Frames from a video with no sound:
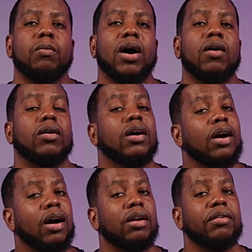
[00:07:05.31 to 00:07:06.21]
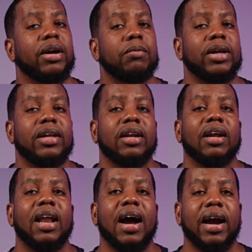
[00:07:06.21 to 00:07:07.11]
while coloring within
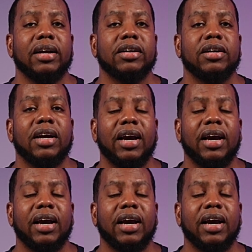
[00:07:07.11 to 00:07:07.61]
the lines.